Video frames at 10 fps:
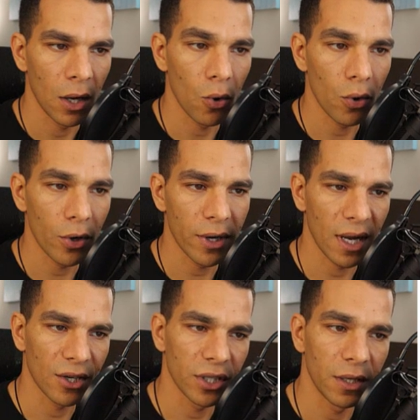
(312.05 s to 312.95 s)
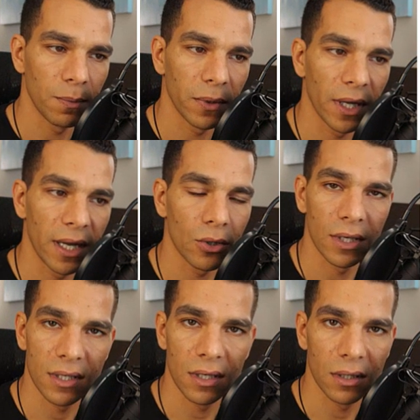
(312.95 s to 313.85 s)
or you can actually play it on
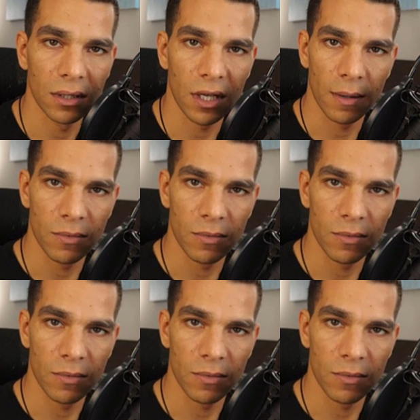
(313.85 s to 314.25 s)
a certain time.